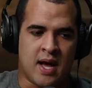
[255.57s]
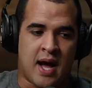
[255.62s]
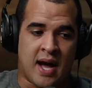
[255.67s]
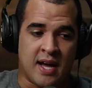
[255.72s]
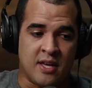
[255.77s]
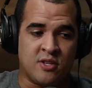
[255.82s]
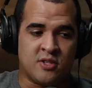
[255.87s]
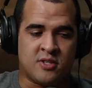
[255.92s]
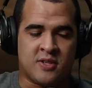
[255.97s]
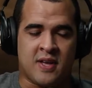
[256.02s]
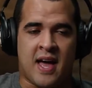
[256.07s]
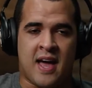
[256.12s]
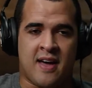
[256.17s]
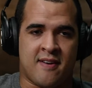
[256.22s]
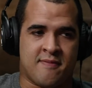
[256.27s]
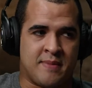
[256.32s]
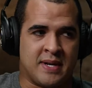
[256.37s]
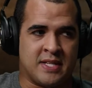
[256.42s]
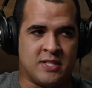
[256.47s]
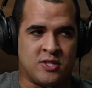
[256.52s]
I used to
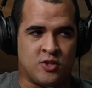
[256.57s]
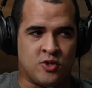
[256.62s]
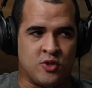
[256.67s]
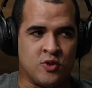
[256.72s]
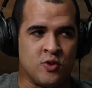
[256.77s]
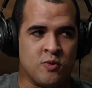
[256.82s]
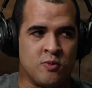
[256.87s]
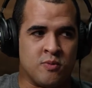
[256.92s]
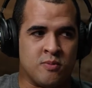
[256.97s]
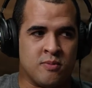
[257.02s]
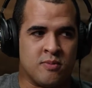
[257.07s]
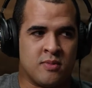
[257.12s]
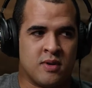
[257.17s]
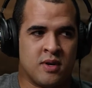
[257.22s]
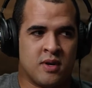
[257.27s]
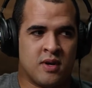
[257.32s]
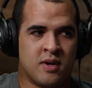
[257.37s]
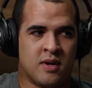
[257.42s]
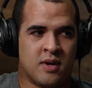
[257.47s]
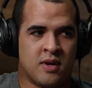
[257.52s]
have my Zoom.
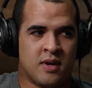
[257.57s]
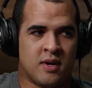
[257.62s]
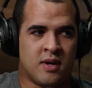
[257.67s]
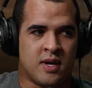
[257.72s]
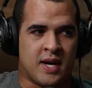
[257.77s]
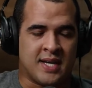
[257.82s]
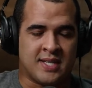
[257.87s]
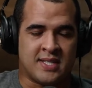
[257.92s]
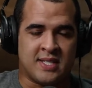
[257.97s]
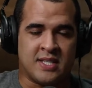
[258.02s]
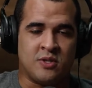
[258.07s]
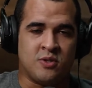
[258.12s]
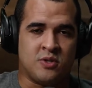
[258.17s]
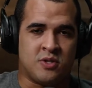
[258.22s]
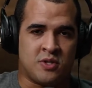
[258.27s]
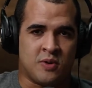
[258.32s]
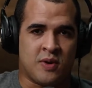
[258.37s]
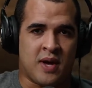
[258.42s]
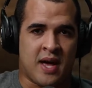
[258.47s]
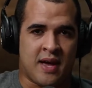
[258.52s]
I see you
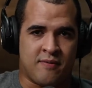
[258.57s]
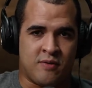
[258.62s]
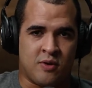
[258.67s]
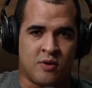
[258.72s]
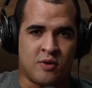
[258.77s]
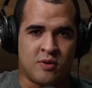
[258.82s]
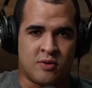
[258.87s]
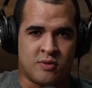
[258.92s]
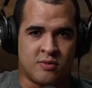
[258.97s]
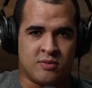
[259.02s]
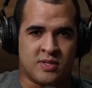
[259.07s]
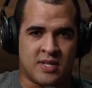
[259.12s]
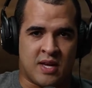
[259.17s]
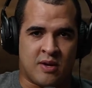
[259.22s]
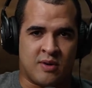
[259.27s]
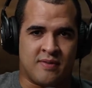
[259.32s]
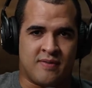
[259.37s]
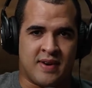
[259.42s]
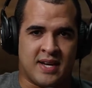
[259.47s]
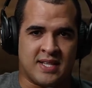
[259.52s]
still have your
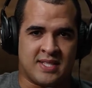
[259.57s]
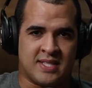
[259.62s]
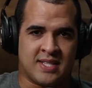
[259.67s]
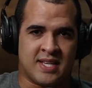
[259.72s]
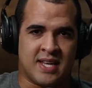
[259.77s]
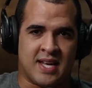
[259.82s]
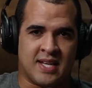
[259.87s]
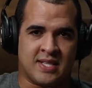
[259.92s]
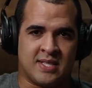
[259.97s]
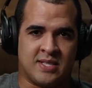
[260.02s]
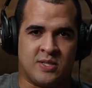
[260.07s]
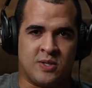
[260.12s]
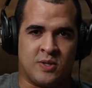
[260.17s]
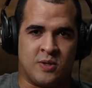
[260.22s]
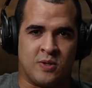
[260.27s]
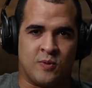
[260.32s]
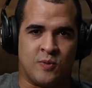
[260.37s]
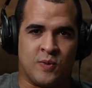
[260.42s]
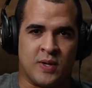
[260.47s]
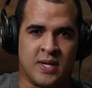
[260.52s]
sound devices connected to
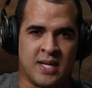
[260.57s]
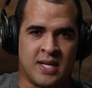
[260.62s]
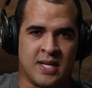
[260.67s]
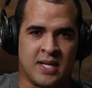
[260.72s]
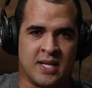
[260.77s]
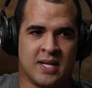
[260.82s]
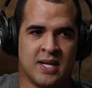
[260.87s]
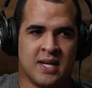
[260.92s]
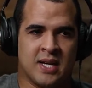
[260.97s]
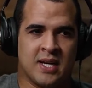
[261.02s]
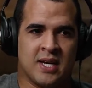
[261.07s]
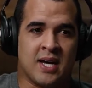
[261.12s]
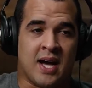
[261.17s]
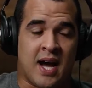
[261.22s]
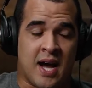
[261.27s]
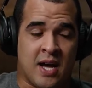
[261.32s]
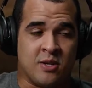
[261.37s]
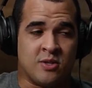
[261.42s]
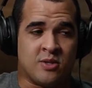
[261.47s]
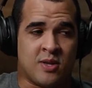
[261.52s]
your rig.
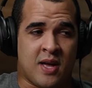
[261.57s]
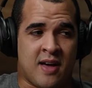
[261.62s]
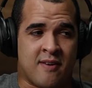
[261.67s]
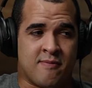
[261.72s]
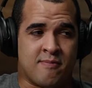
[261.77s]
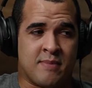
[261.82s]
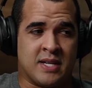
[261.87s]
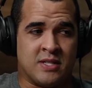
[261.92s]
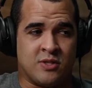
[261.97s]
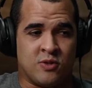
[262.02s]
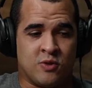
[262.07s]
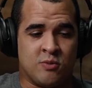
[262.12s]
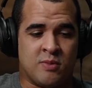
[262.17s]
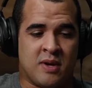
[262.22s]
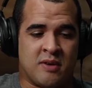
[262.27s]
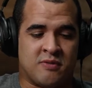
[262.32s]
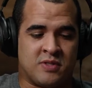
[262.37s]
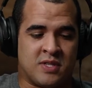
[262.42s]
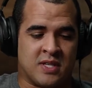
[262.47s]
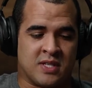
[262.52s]
I used to have my Zoom
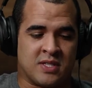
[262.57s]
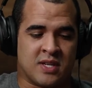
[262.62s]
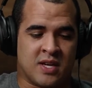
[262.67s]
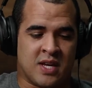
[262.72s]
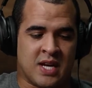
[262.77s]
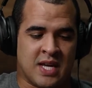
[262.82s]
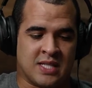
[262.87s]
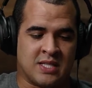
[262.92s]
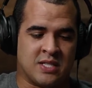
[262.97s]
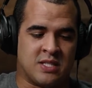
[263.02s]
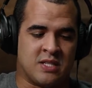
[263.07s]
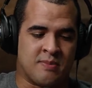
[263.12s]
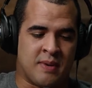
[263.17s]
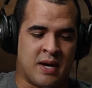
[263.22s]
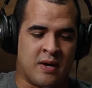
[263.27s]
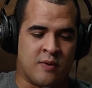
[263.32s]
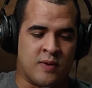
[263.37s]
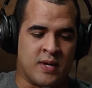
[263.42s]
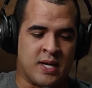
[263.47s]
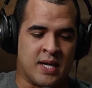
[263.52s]
F6 connected to
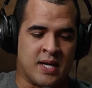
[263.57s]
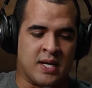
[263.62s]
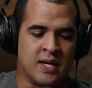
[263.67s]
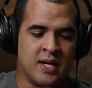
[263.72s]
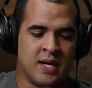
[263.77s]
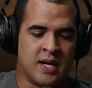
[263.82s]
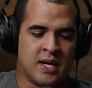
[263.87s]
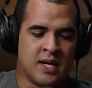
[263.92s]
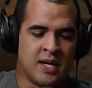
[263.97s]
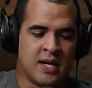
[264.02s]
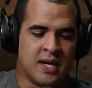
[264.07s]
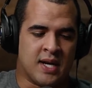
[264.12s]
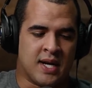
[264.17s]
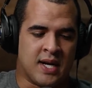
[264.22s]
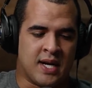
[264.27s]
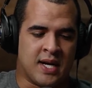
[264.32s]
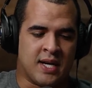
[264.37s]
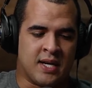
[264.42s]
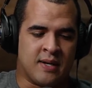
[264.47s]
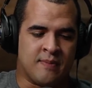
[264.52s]
my rig
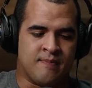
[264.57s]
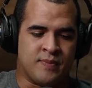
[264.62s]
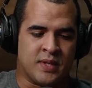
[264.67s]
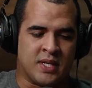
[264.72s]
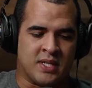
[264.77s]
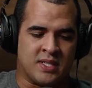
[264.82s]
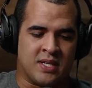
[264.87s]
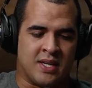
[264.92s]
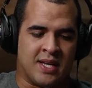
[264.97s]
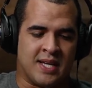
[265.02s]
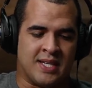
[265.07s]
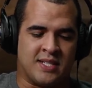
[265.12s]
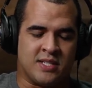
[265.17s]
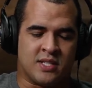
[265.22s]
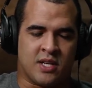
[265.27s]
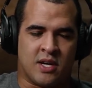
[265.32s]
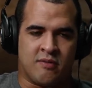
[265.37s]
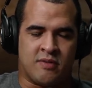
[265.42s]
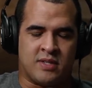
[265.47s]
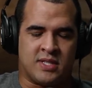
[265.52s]
until I
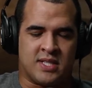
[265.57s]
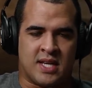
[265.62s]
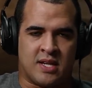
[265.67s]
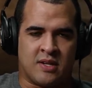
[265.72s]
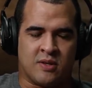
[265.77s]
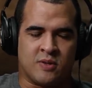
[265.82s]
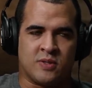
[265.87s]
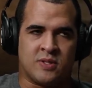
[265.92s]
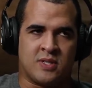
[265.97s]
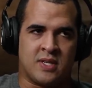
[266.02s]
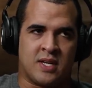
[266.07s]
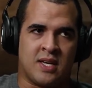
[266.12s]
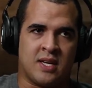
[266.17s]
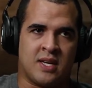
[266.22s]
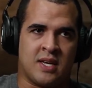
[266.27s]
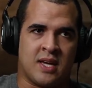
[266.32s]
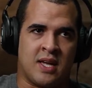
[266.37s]
discovered Tentacle Sync.